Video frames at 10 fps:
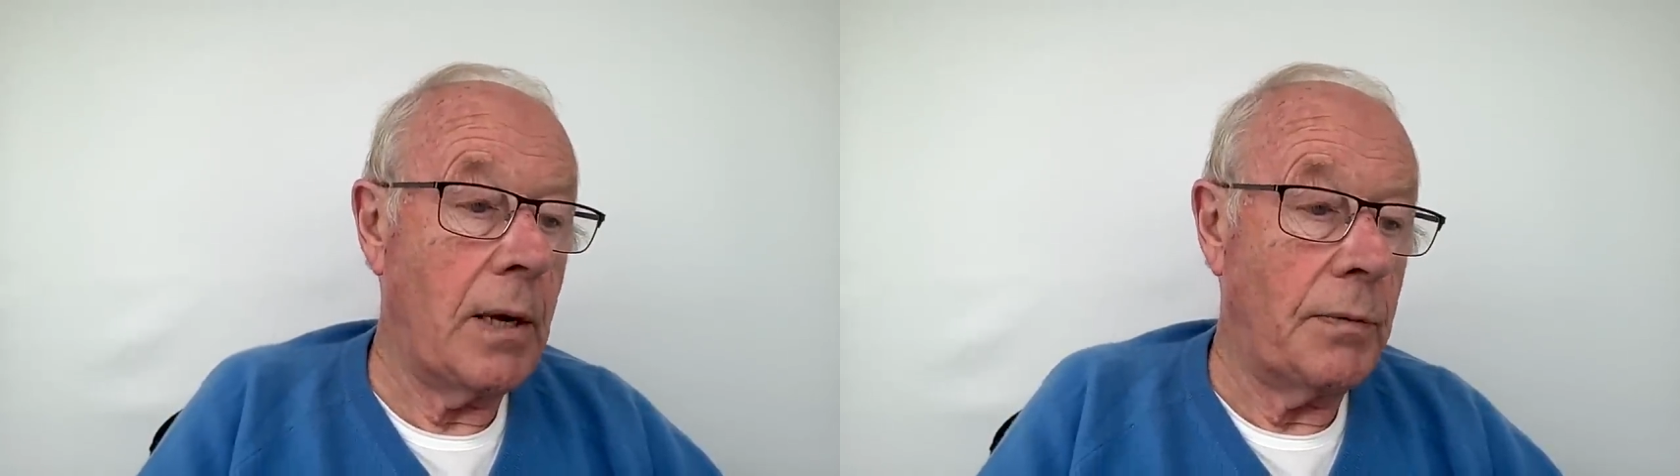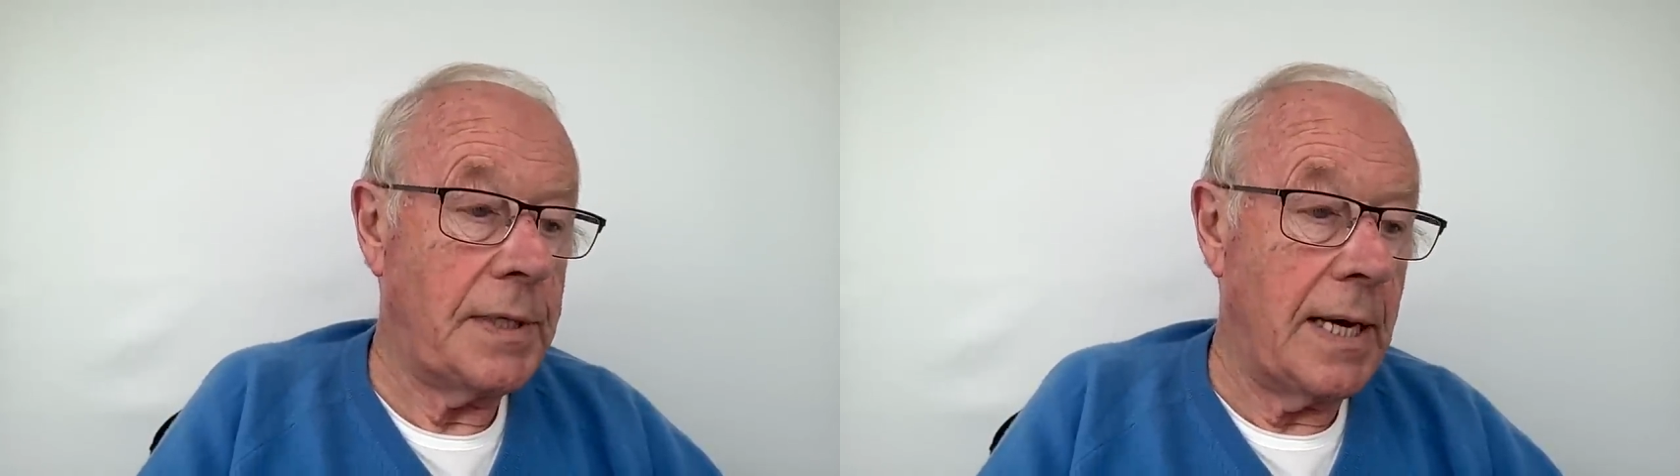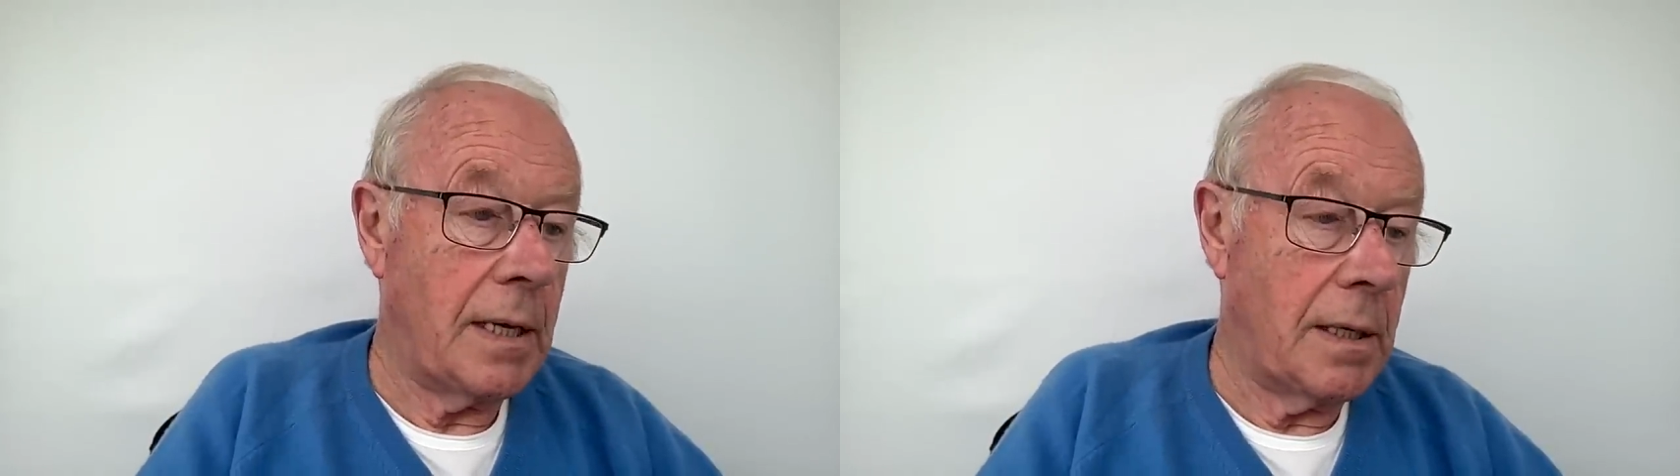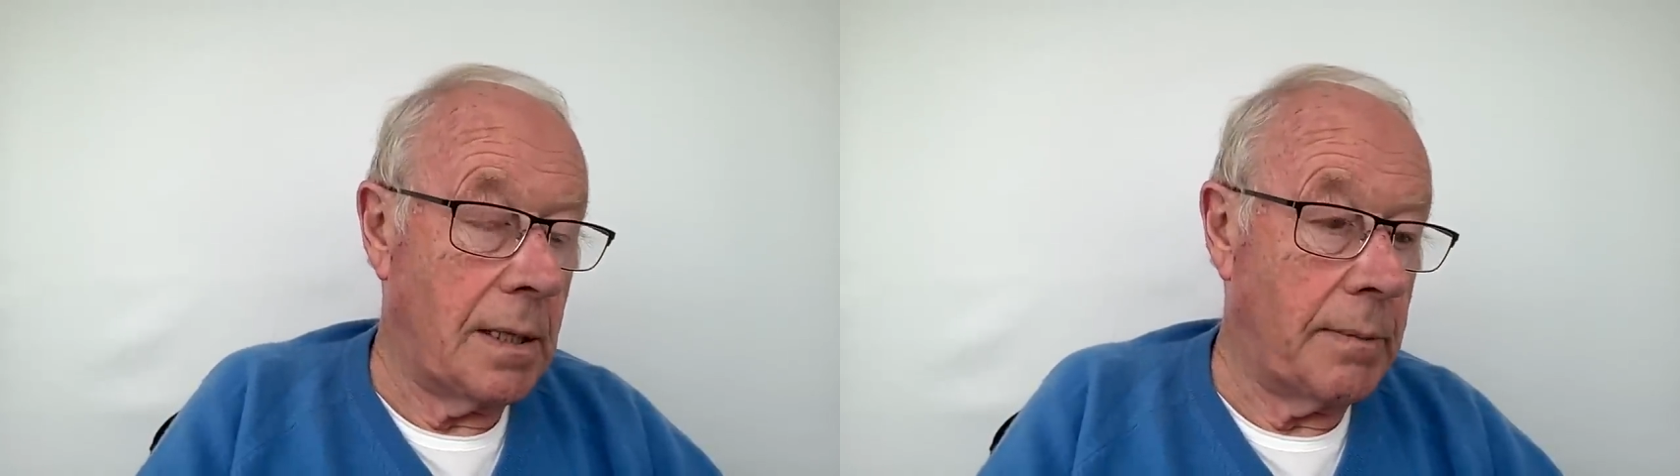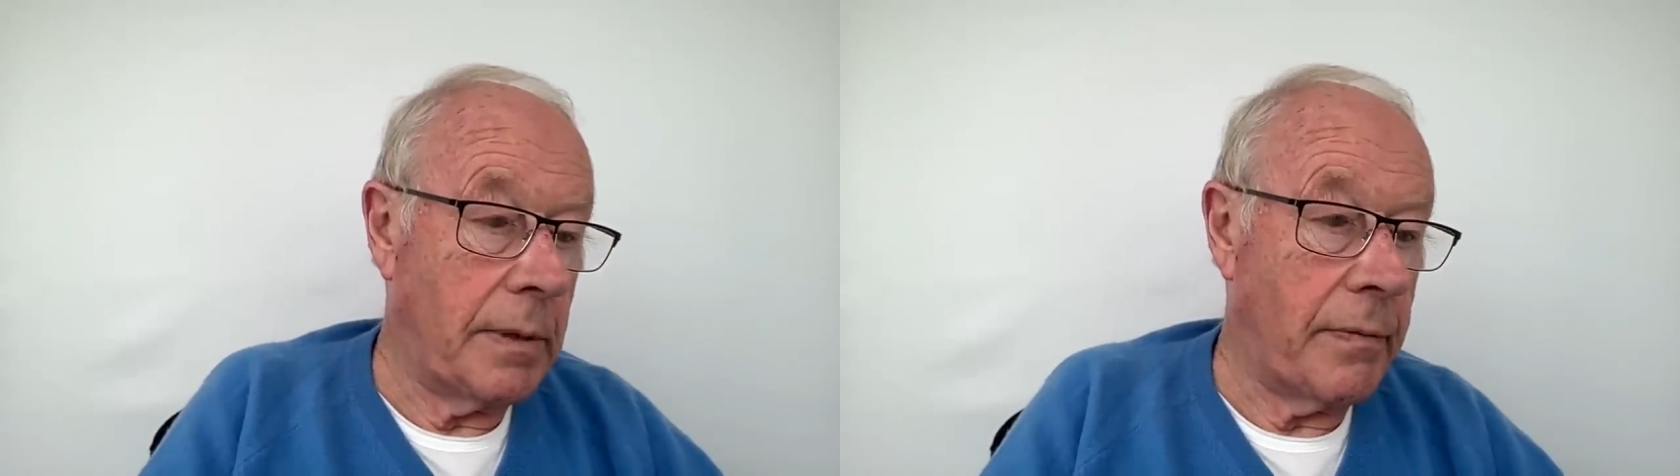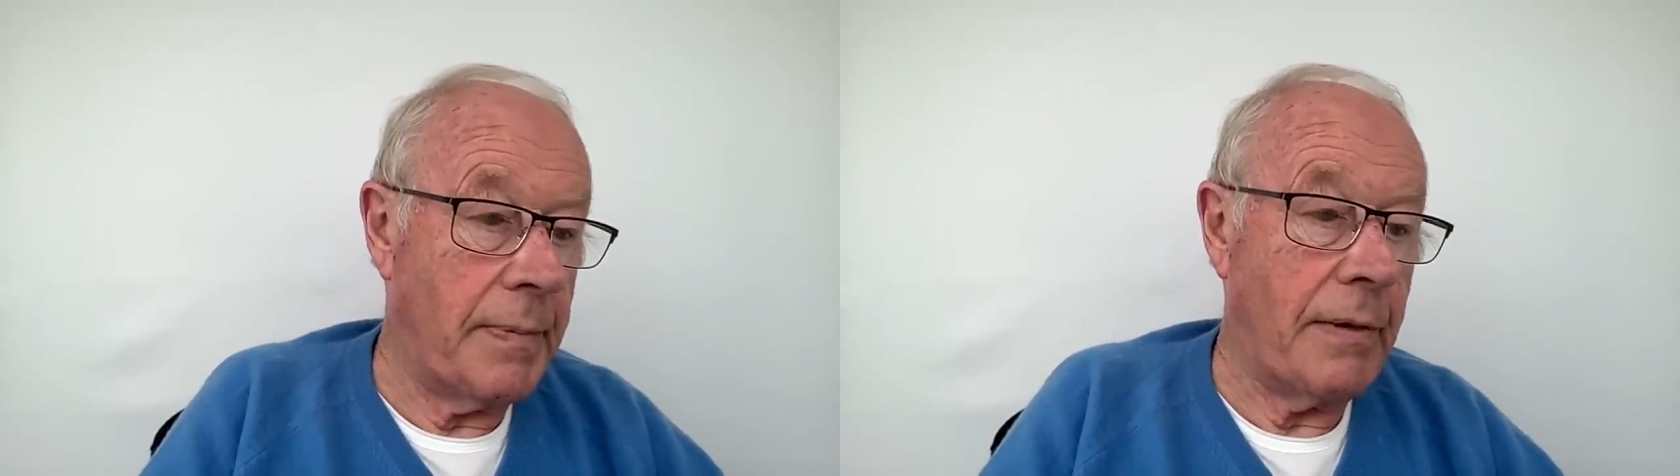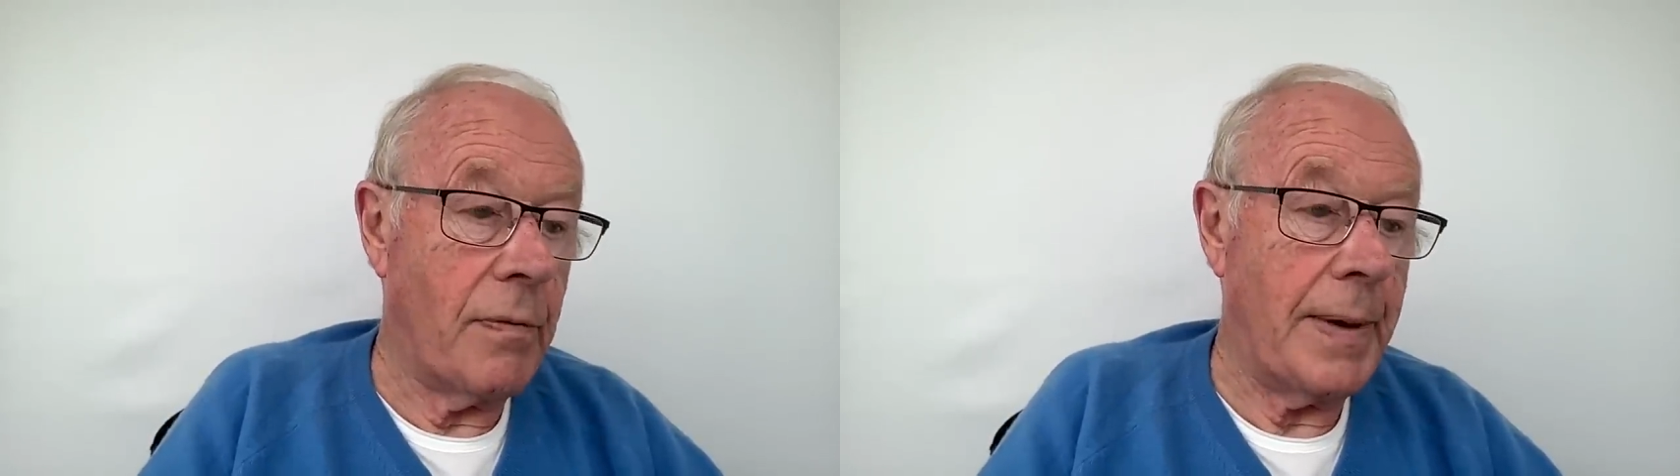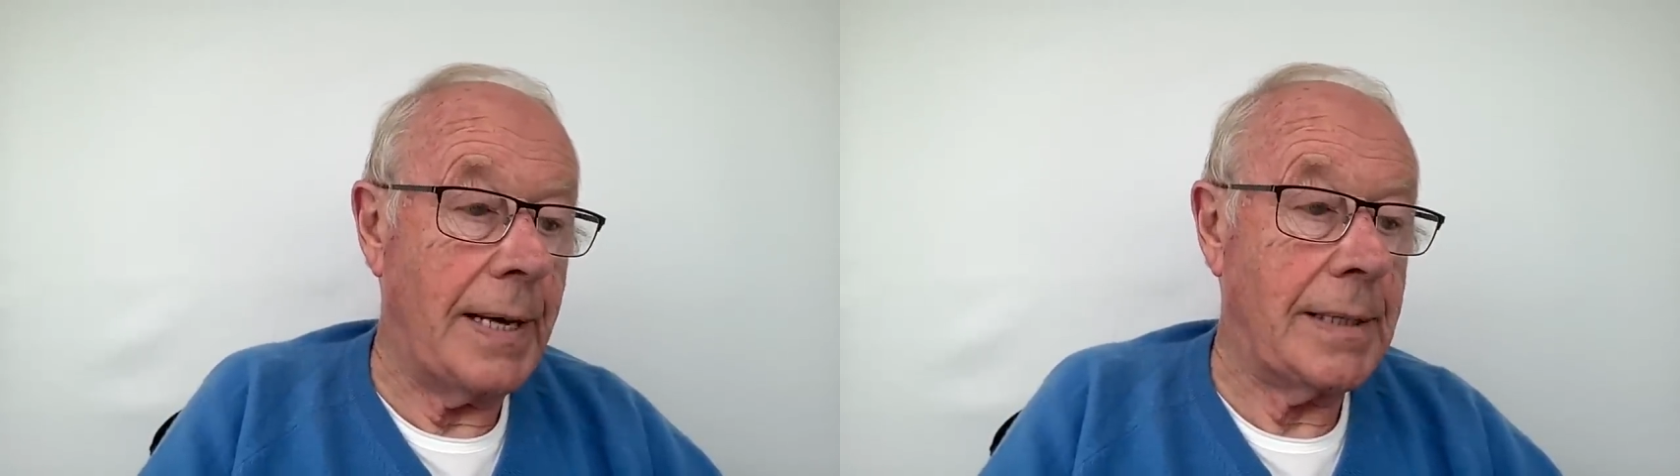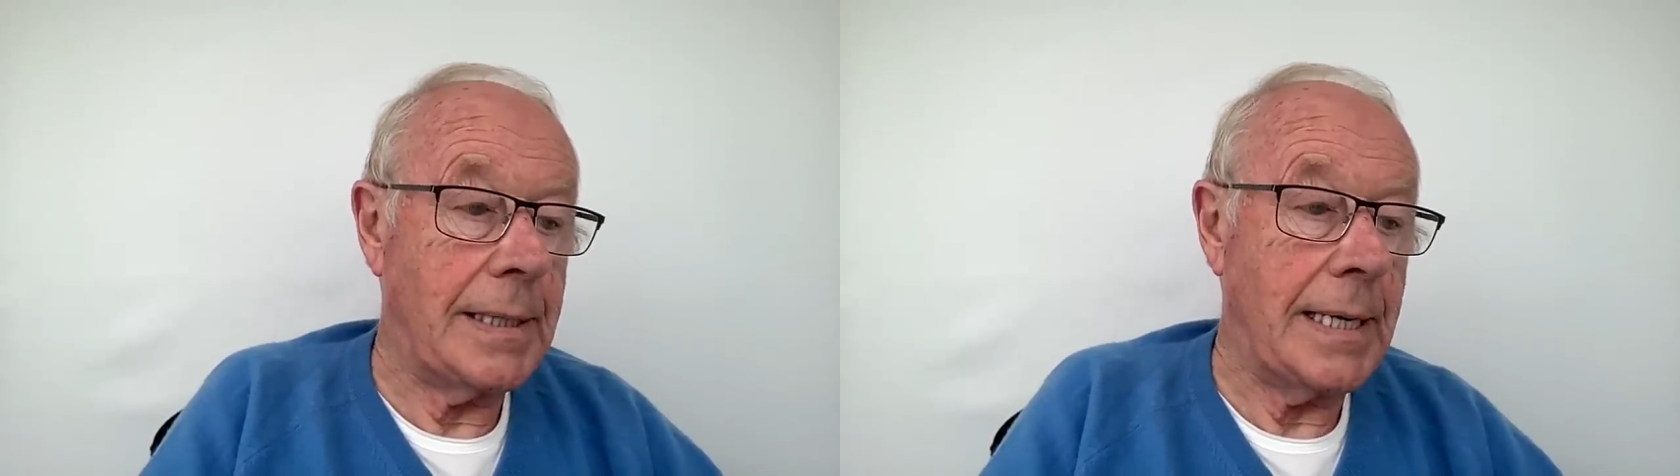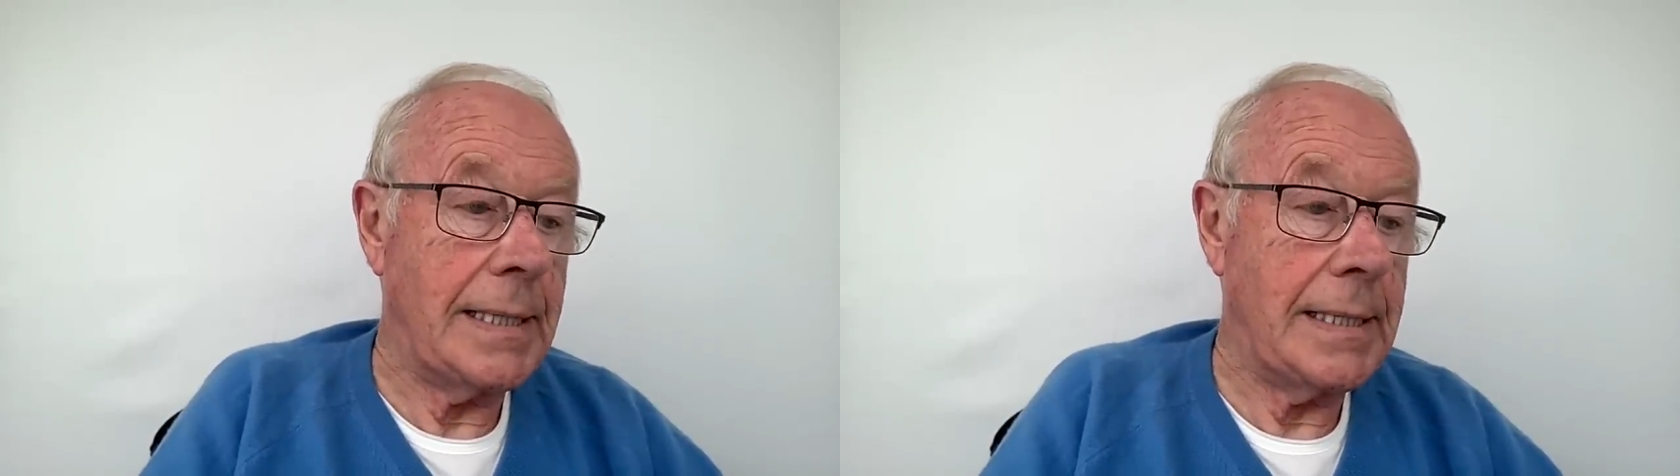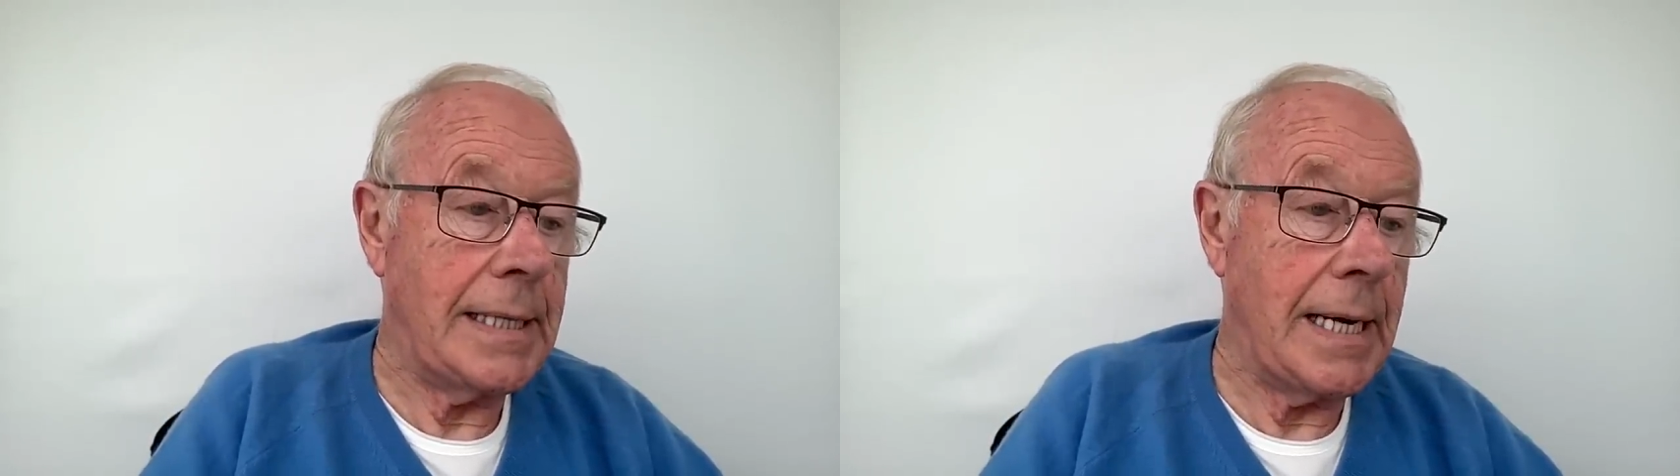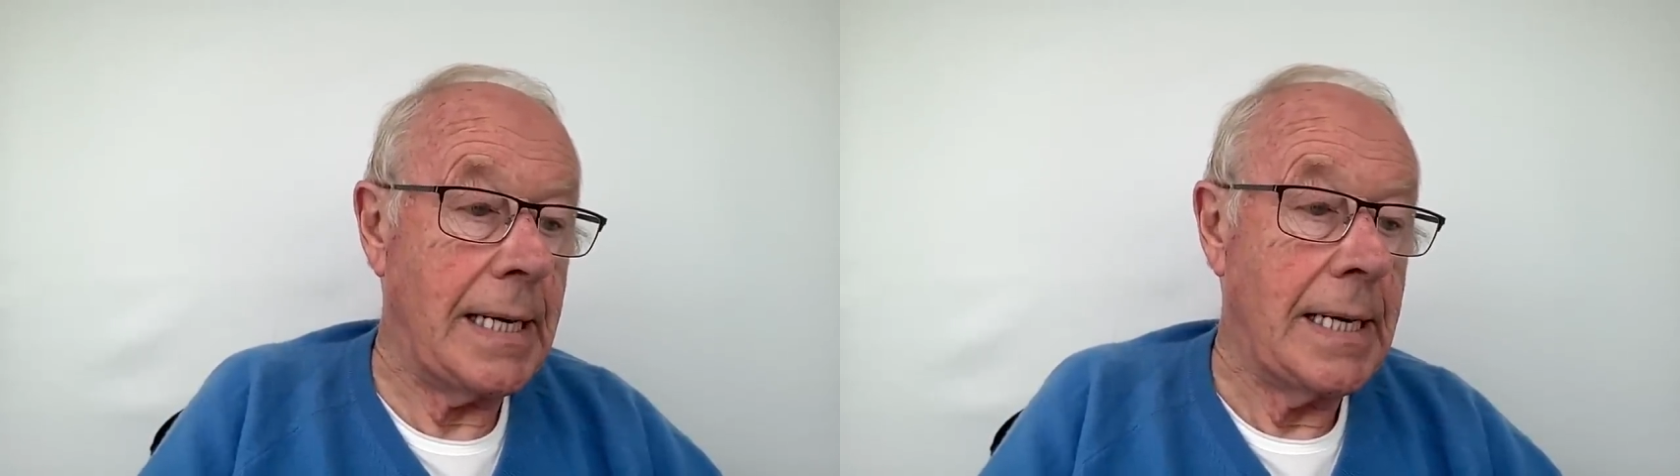he obviously had a bit of a beef about it. And